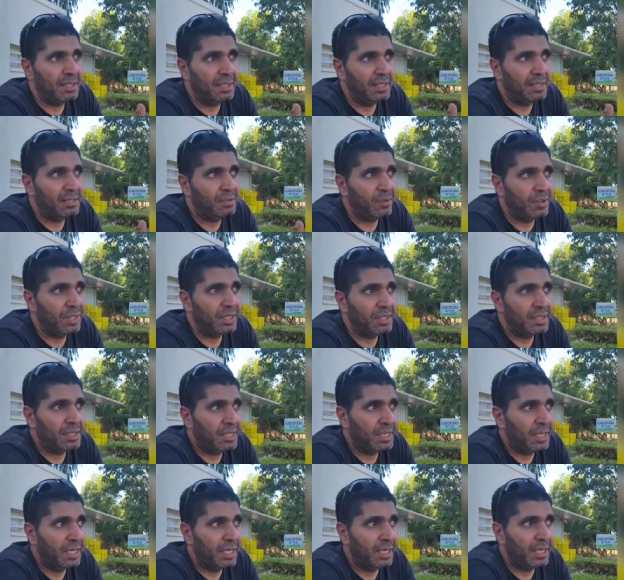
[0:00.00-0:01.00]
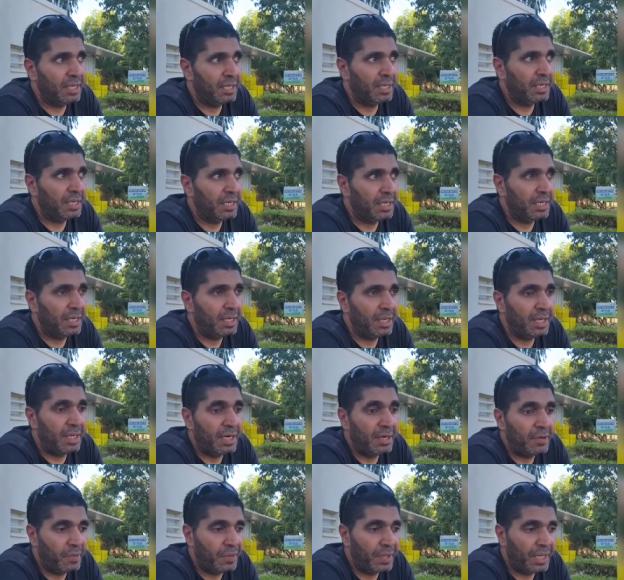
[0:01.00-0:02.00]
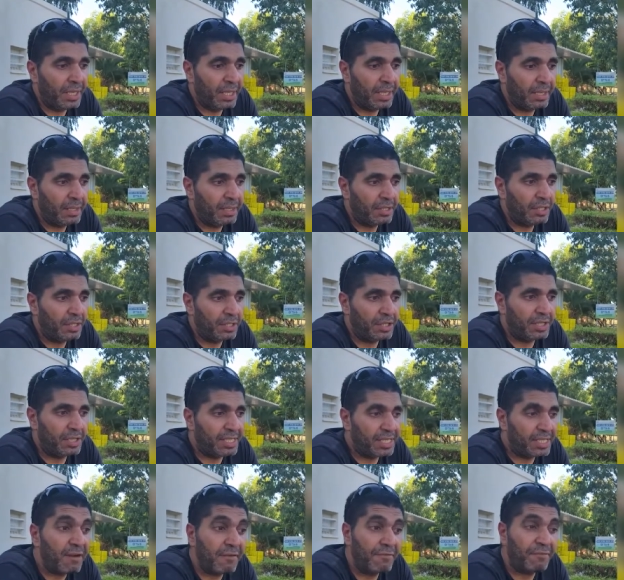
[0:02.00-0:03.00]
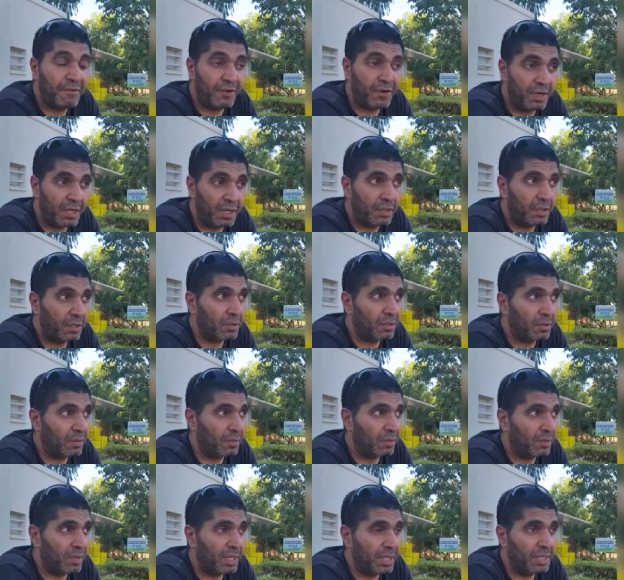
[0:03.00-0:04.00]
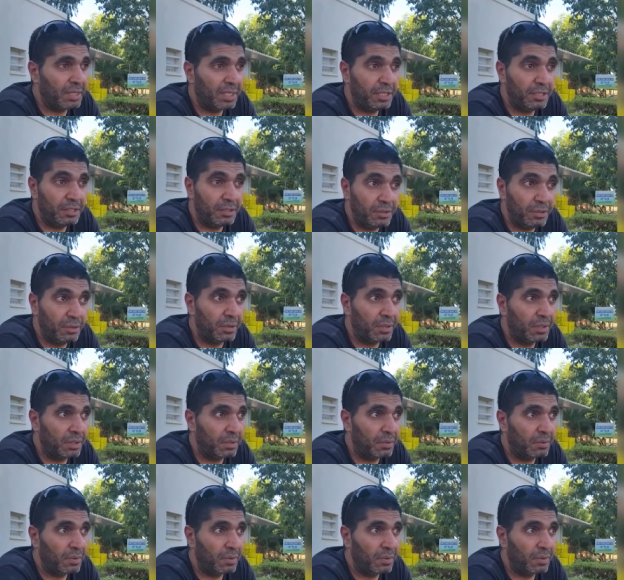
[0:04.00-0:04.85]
it was her will. She suffered a lot when they took